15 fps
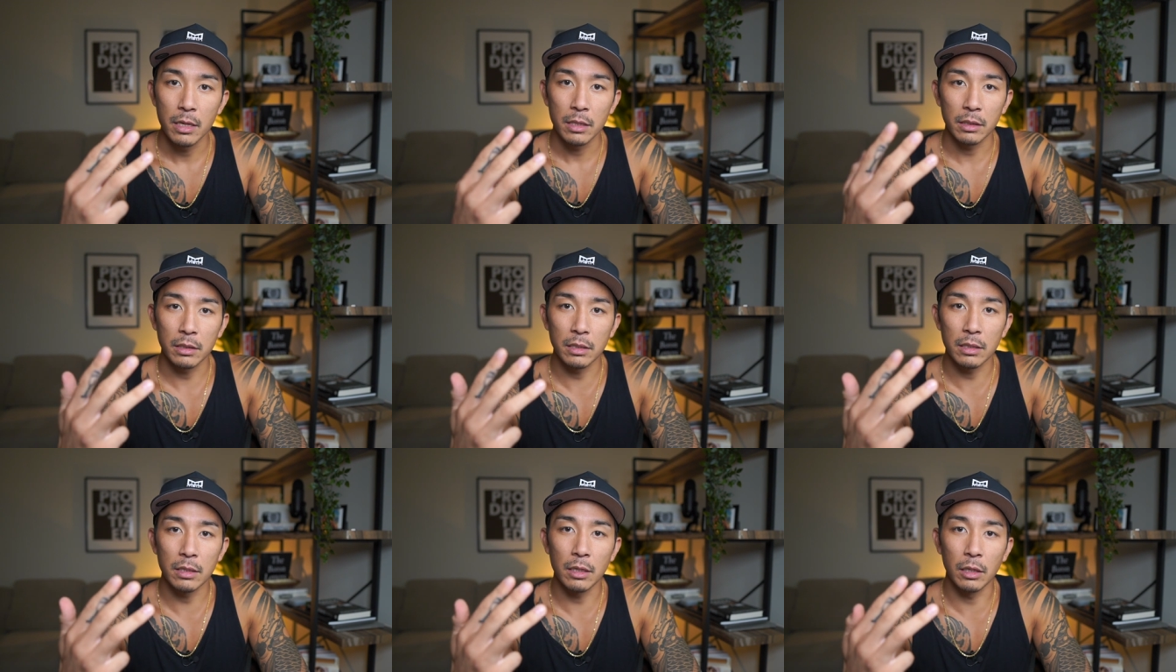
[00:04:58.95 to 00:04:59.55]

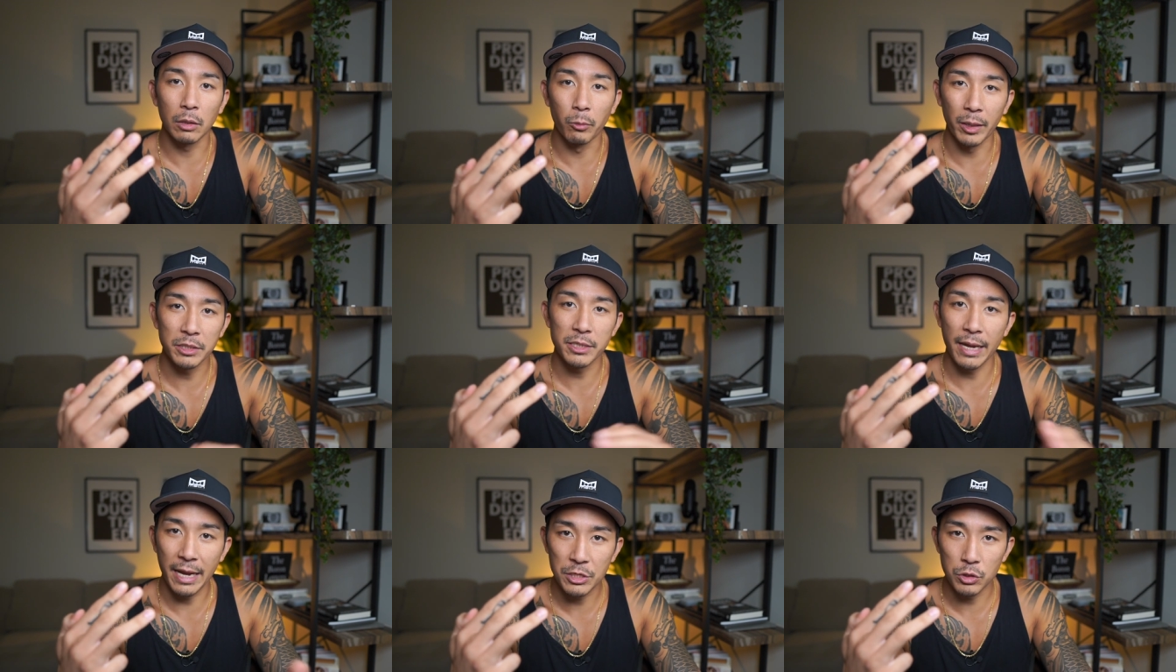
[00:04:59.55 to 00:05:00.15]
He went
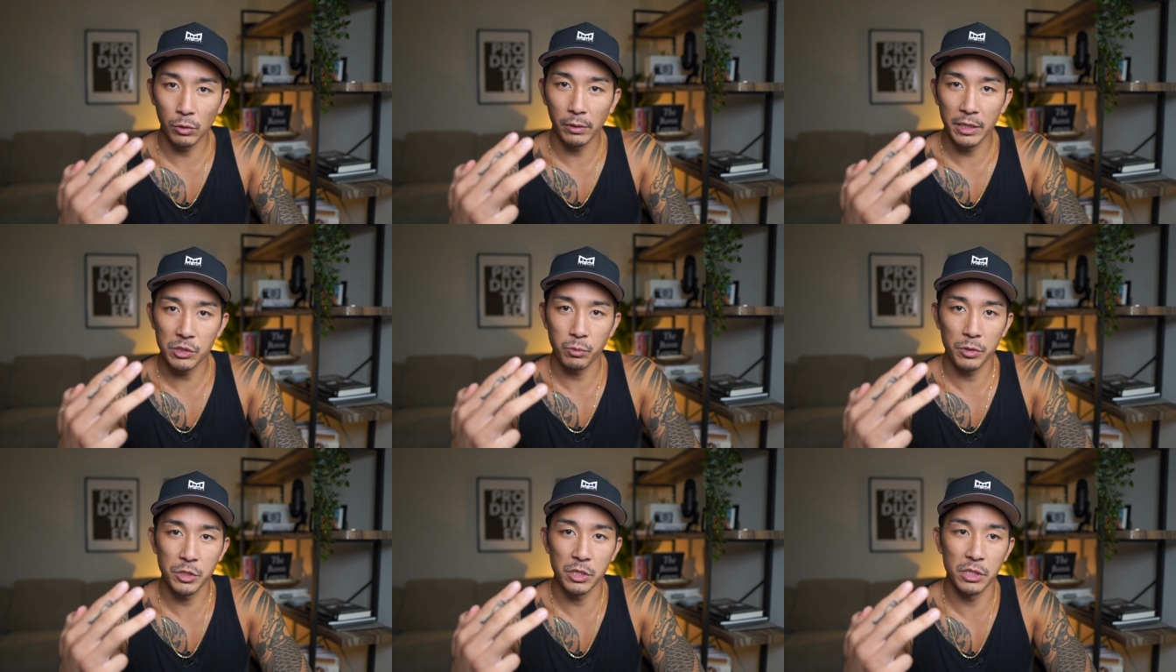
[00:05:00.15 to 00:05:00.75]
to
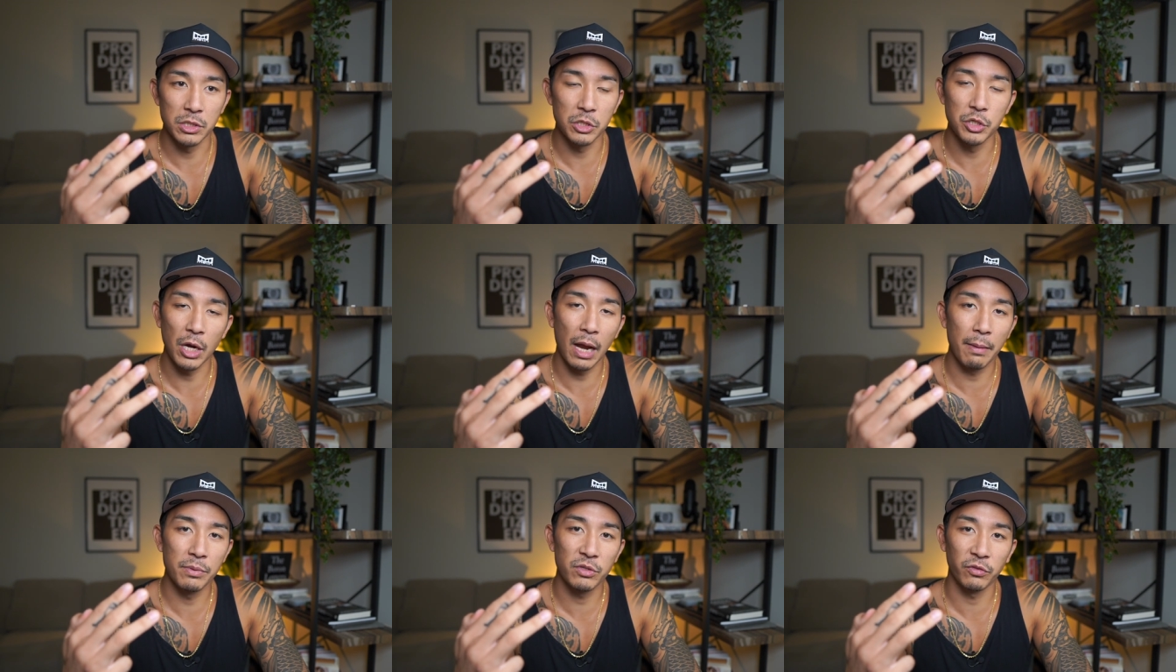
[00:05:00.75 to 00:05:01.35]
AngelList, which is
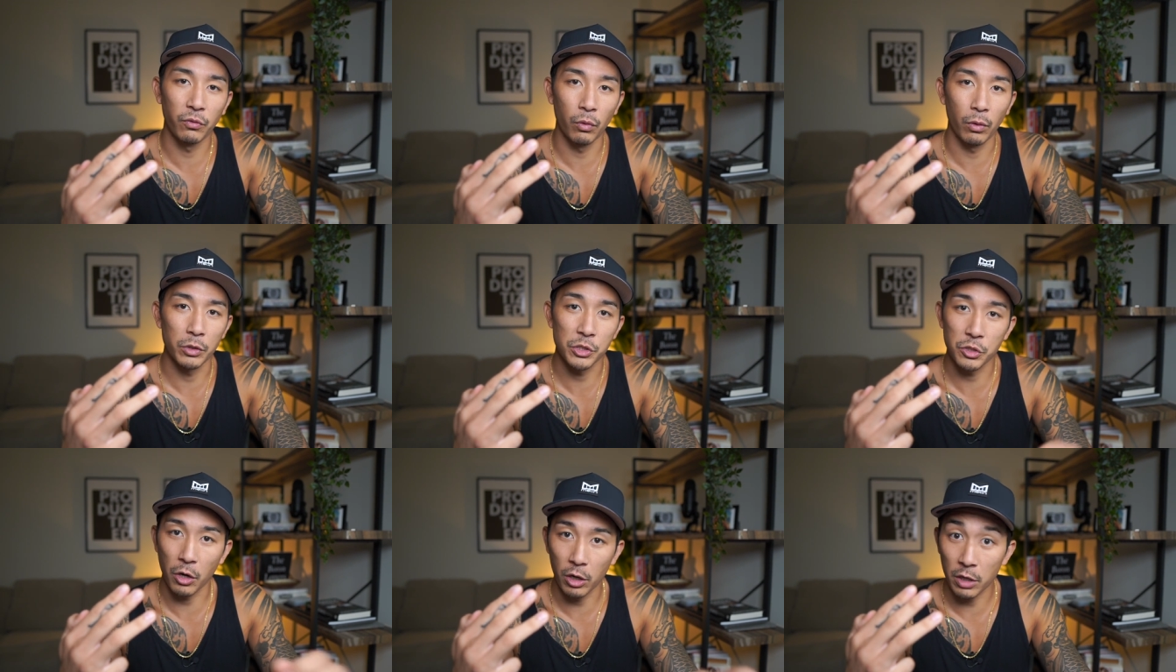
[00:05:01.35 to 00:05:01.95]
jobs for
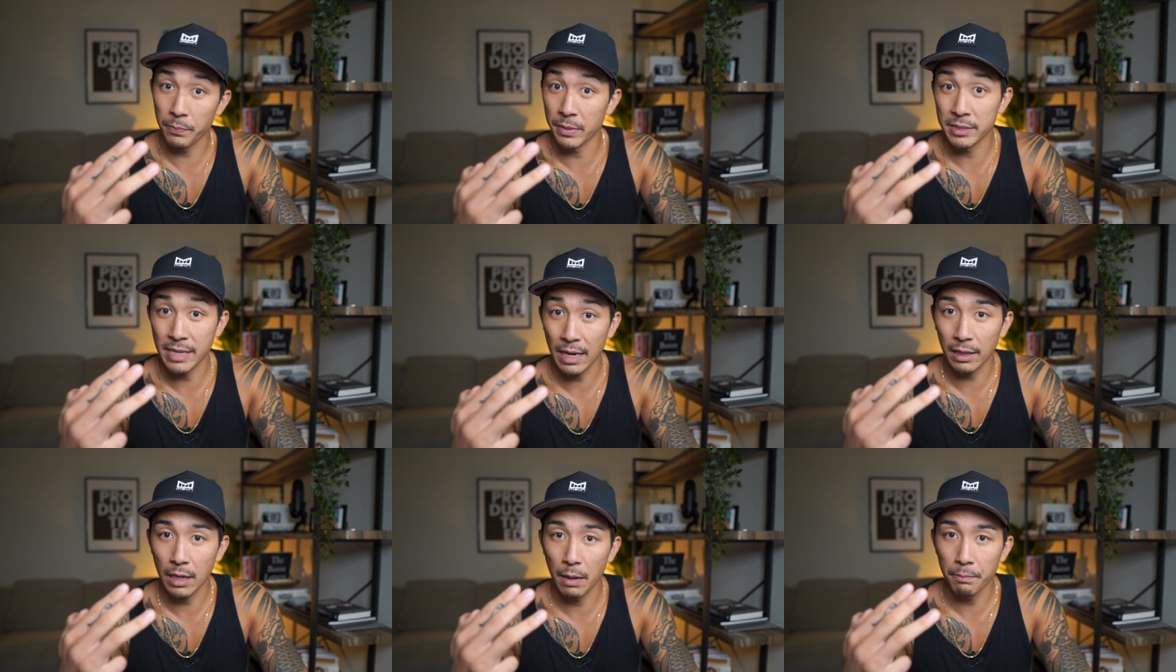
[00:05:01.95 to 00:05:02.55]
startup and
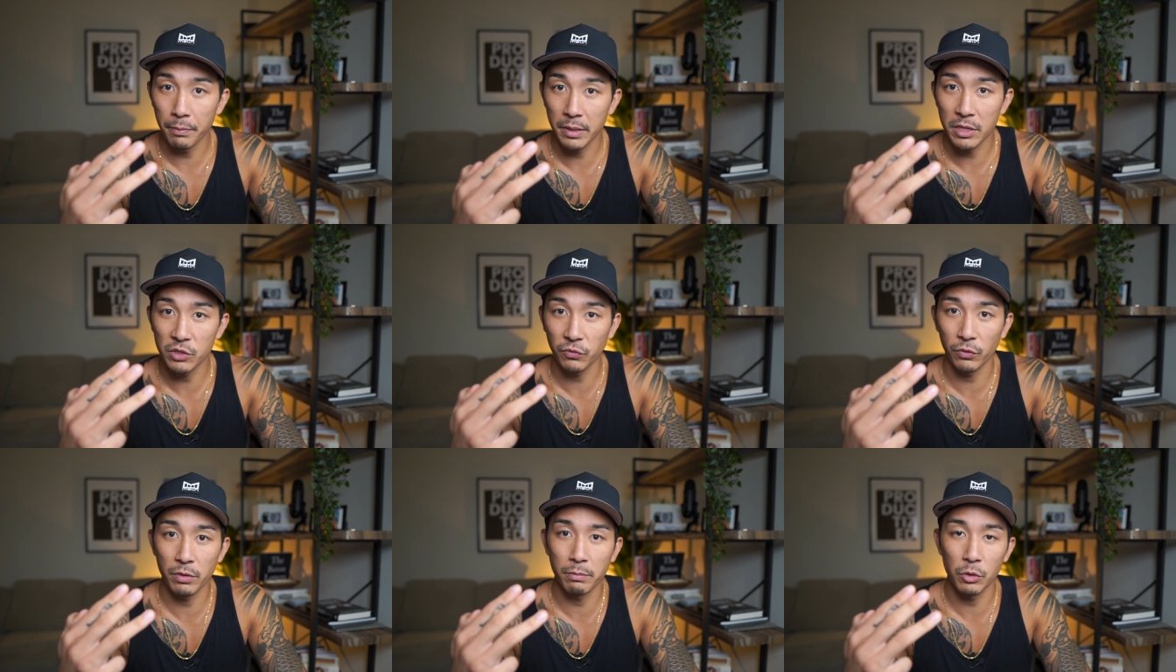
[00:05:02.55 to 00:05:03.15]
tech companies
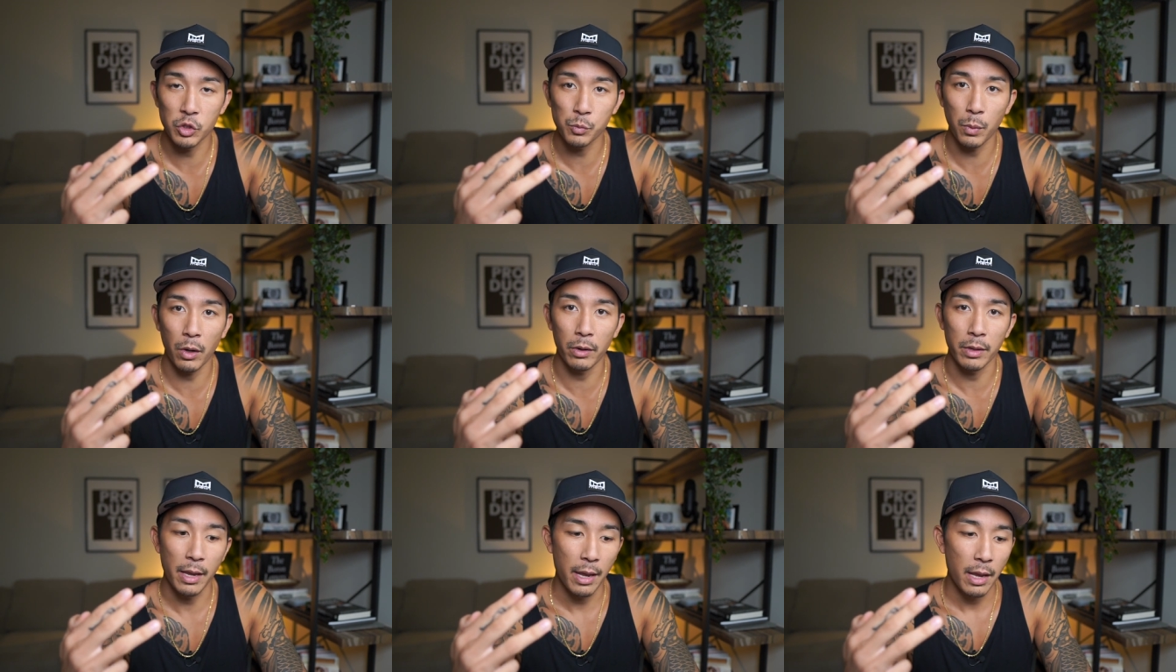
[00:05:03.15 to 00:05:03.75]
for the most
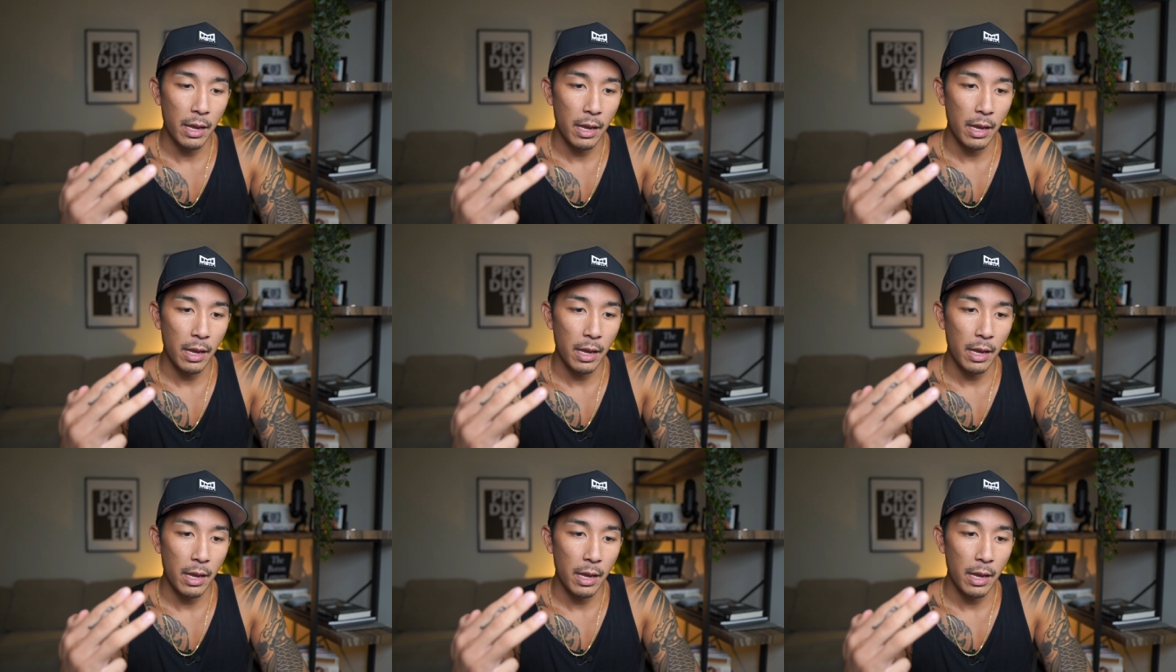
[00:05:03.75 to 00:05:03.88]
part